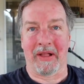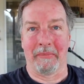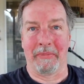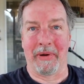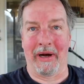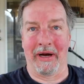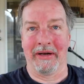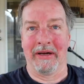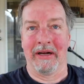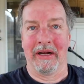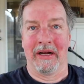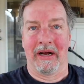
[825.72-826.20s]

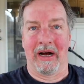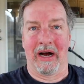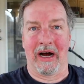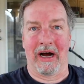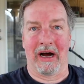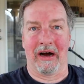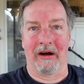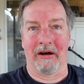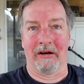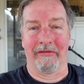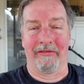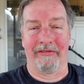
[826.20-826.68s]
But
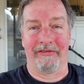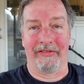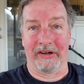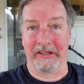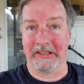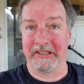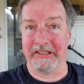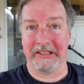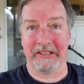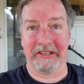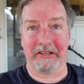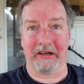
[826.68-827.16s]
uh,
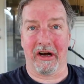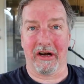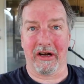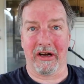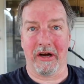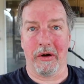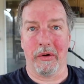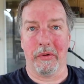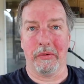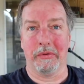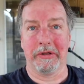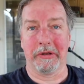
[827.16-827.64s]
Fuzzy's
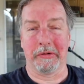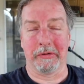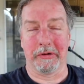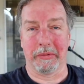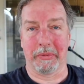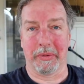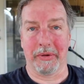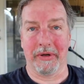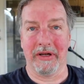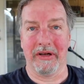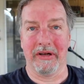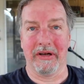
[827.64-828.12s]
Tacos
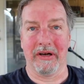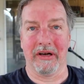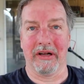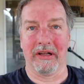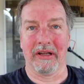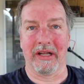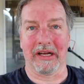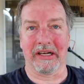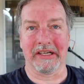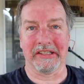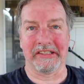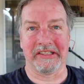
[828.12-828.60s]
was pretty
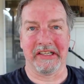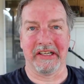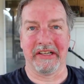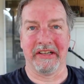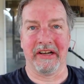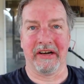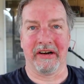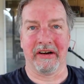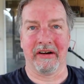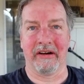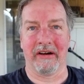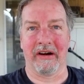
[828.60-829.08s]
good. Like I said,
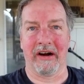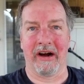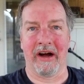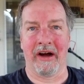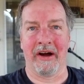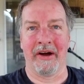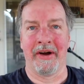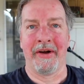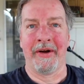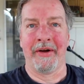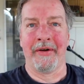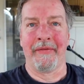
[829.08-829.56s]
they're
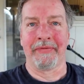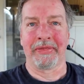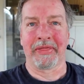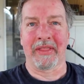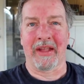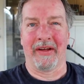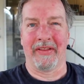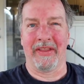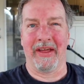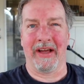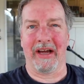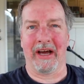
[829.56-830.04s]
uh,
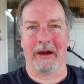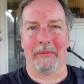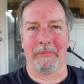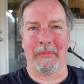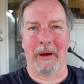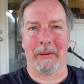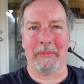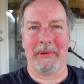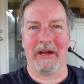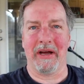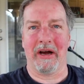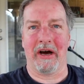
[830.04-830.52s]
they got
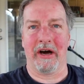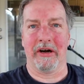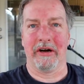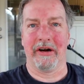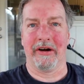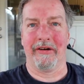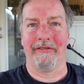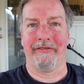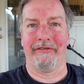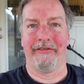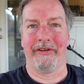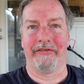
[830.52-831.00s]
maybe
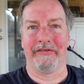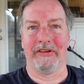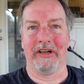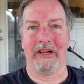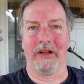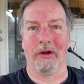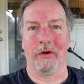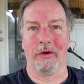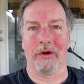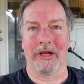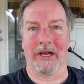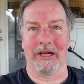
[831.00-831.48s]
150
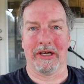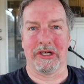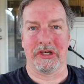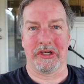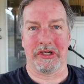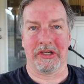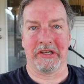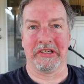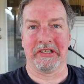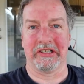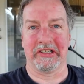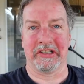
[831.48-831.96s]

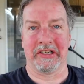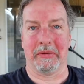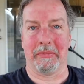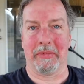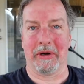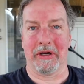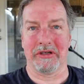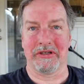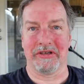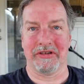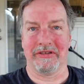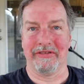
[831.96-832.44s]
locations in a
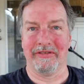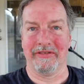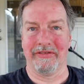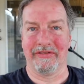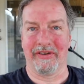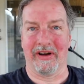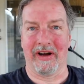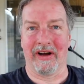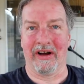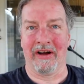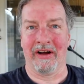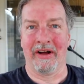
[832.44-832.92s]
bunch
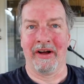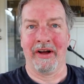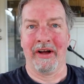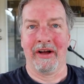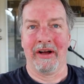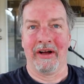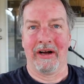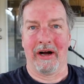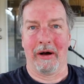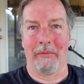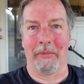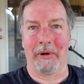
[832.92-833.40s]
of uh,
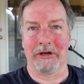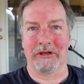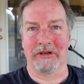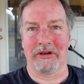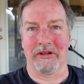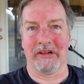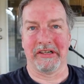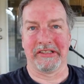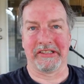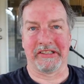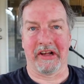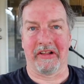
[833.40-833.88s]
a bunch
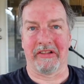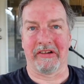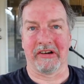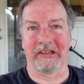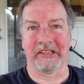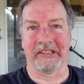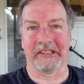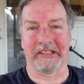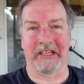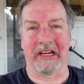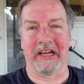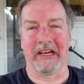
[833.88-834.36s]
of the
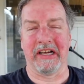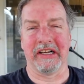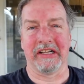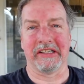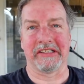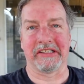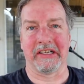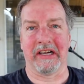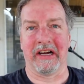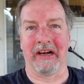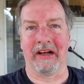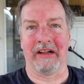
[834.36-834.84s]
southern
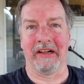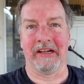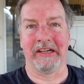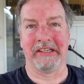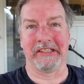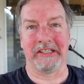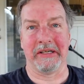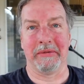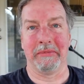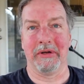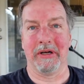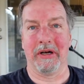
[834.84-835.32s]
states. Uh, they
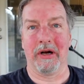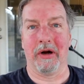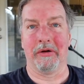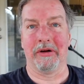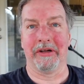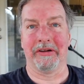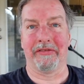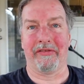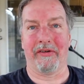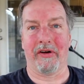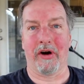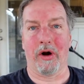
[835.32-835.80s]
seem to go
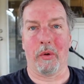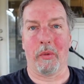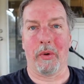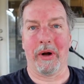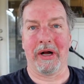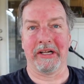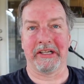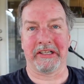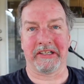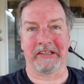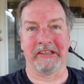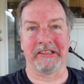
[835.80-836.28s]
as far
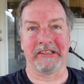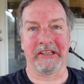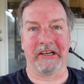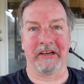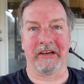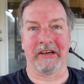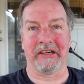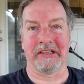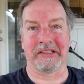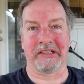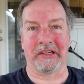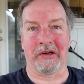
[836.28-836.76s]
west as
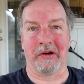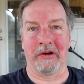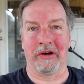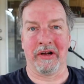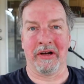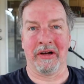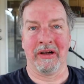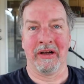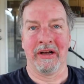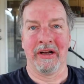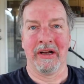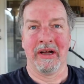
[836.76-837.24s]

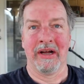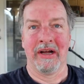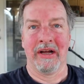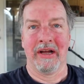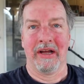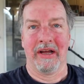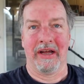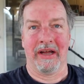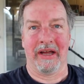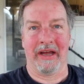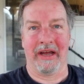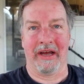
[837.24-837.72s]
Arizona,
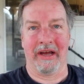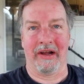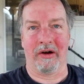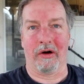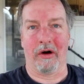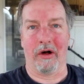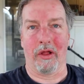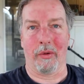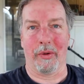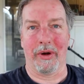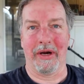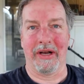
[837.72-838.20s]
and
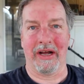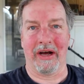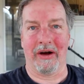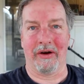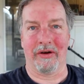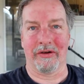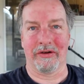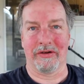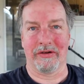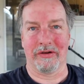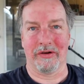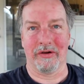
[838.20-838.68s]
all the way
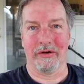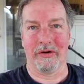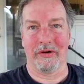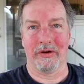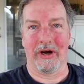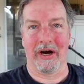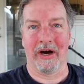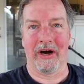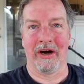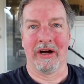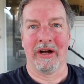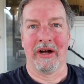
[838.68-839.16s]
down
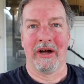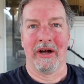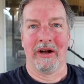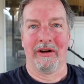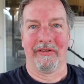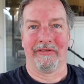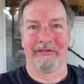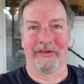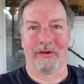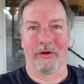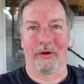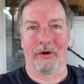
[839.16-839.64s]
to uh,
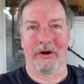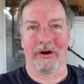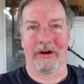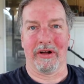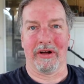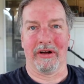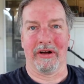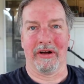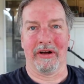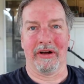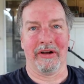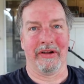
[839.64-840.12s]

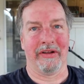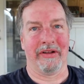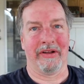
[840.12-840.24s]
Florida.